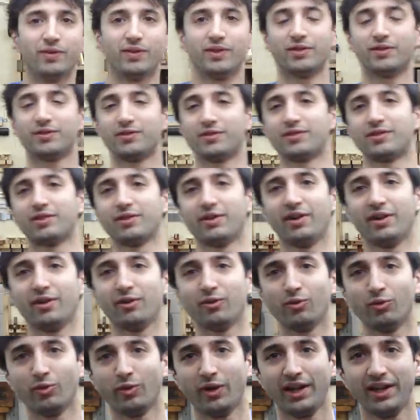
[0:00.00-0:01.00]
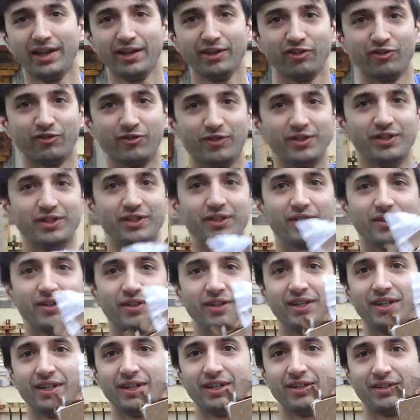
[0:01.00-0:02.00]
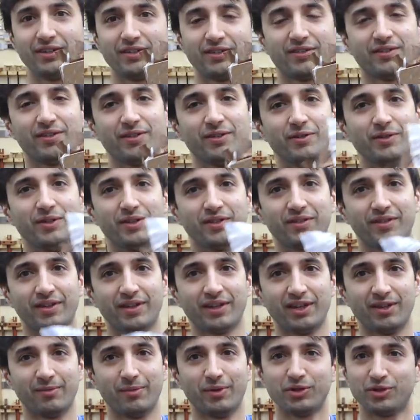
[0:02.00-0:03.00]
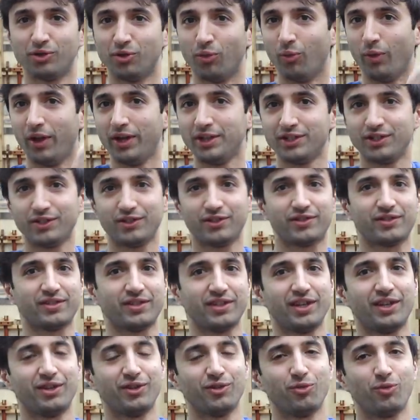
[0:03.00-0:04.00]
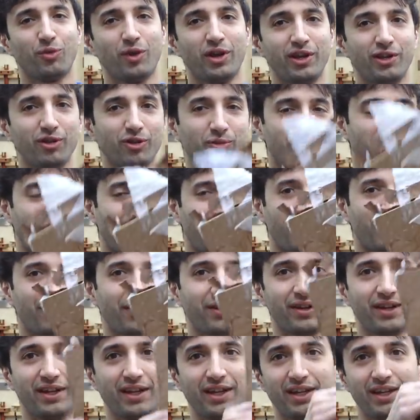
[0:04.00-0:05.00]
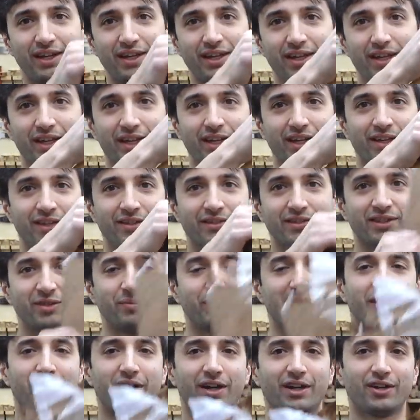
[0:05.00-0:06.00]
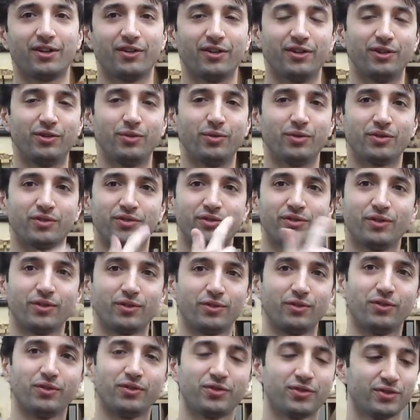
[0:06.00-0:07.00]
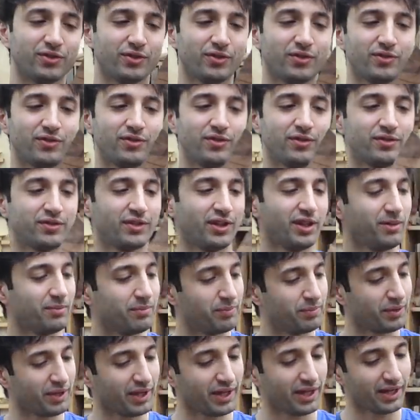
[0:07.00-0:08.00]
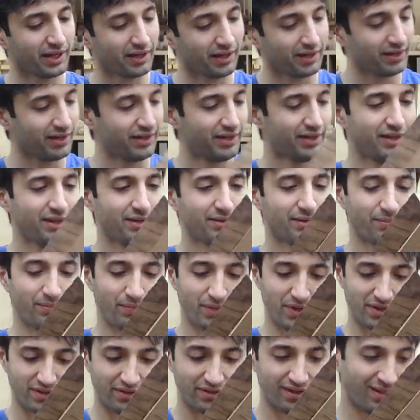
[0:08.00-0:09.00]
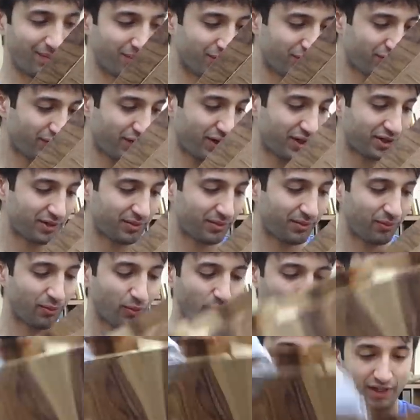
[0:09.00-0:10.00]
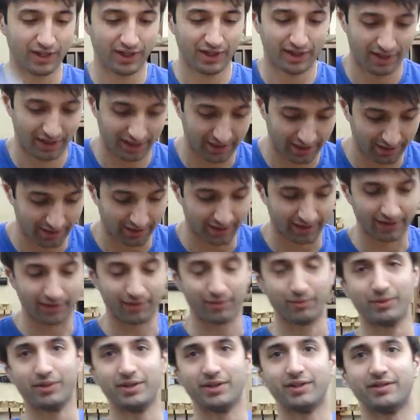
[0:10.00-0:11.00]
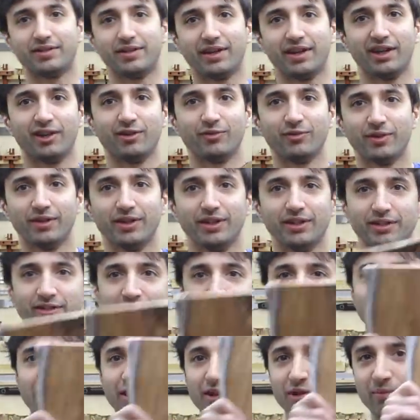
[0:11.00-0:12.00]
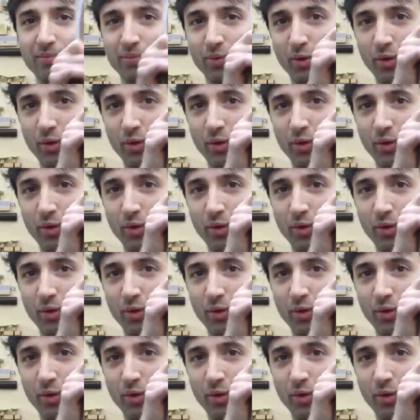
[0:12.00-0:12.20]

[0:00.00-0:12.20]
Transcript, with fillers: this uh, radial veneer. So it's a bunch of wedges in a radial pattern, and it's going to be cut out into a circle. So this is just a blank piece of demonstration wood. And then we just have a standard